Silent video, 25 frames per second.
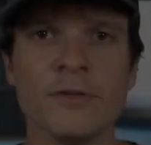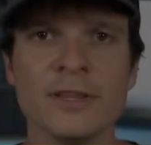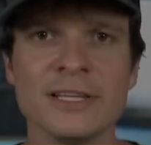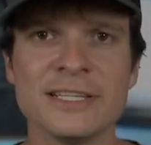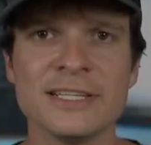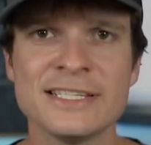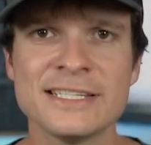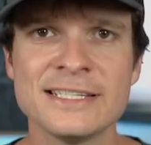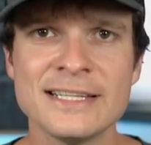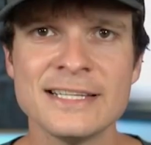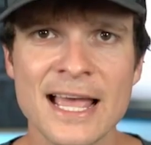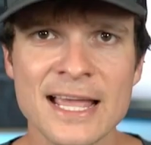for the
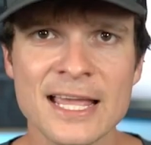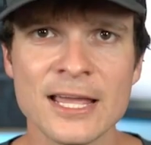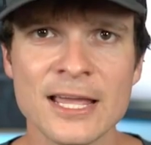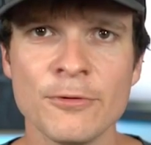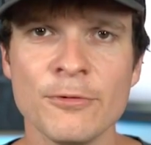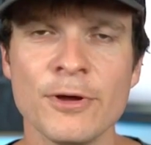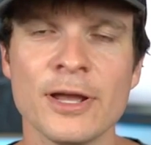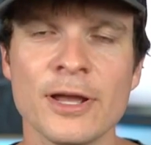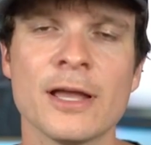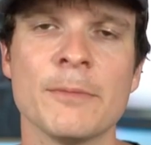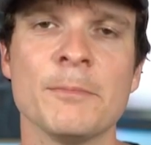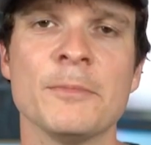
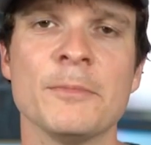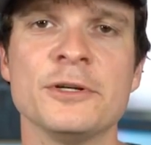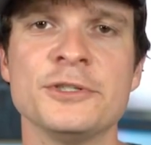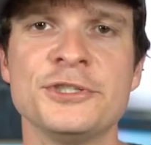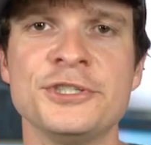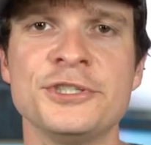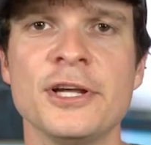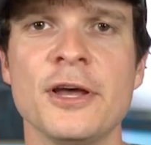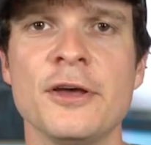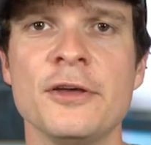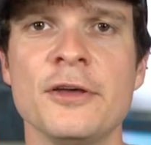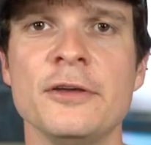second rig I'm gonna
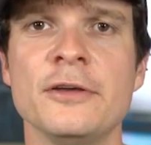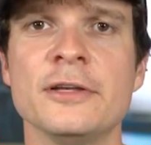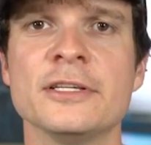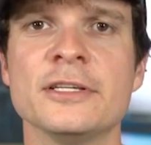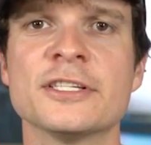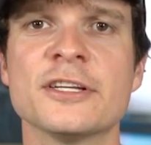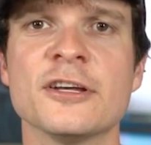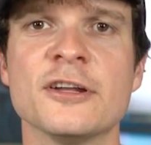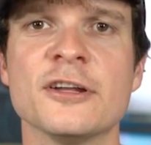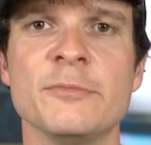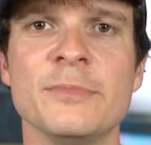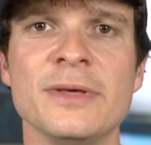show you,
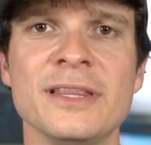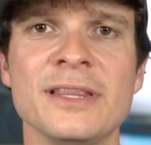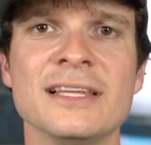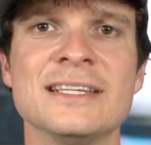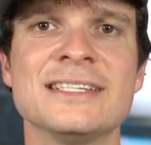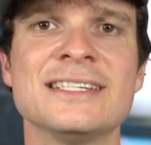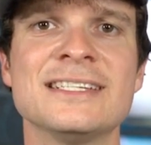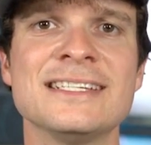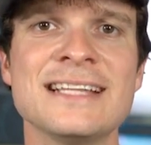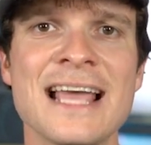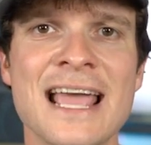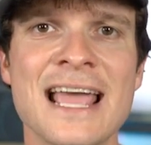it's gonna be the
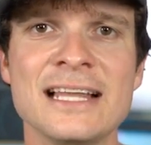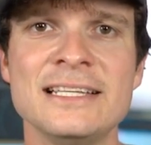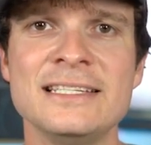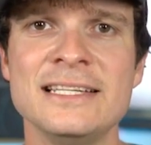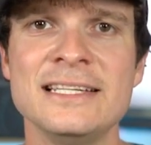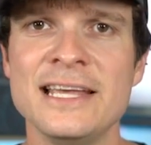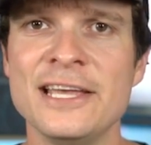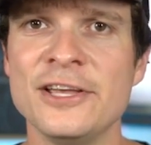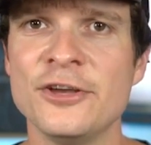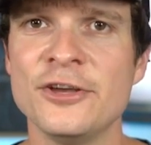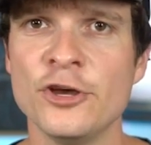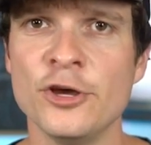
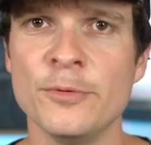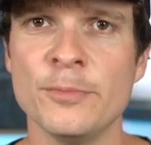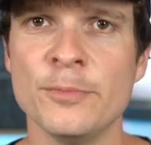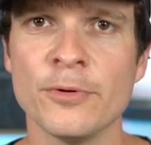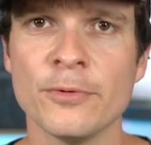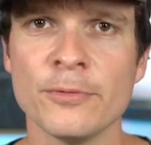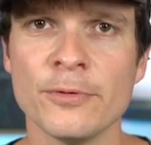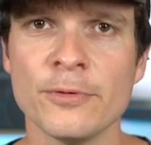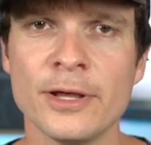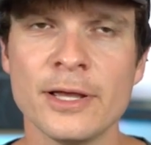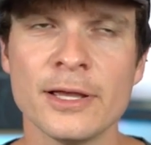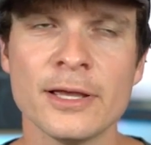Santee
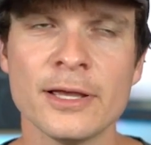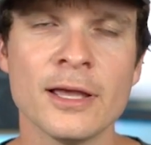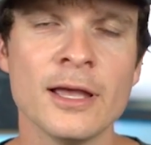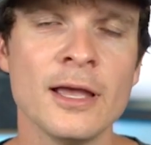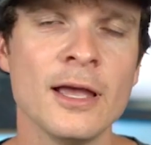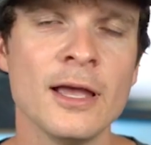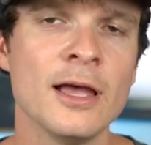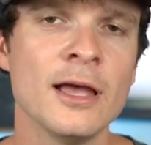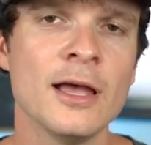Cooper Rig.